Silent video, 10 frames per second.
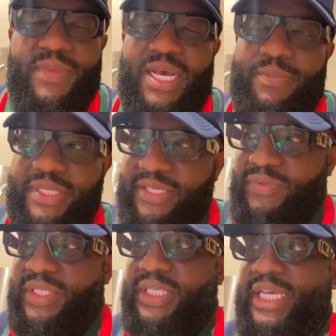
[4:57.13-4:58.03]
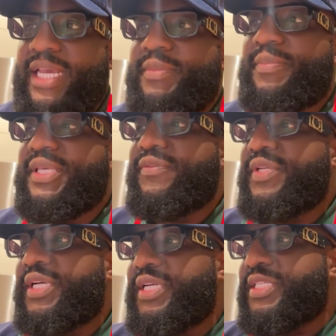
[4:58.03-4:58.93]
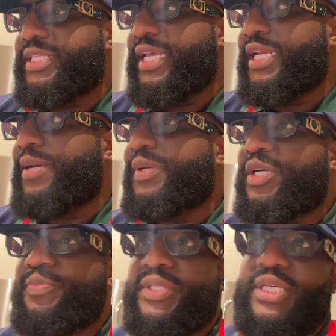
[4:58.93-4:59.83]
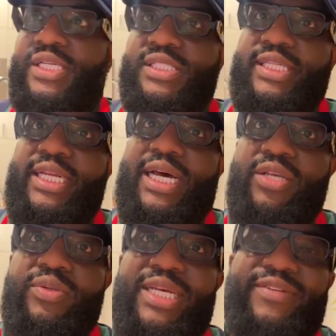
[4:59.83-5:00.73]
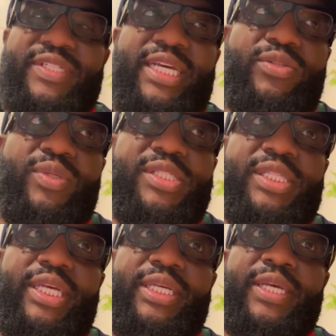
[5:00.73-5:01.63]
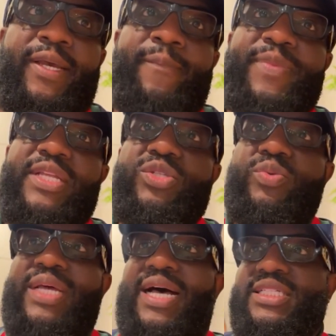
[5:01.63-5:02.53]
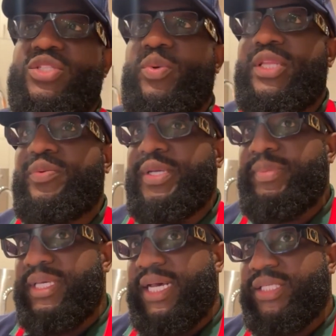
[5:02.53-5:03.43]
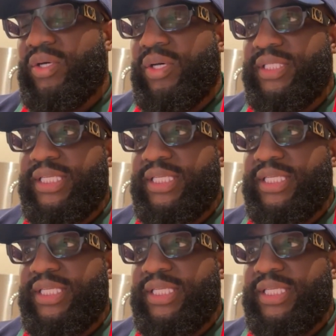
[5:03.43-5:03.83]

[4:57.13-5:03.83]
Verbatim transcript: I'm going to give you the game. I'm going to give you the understanding. I'm going to help you to understand how you navigate through this thing in two thousand twenty-three and beyond called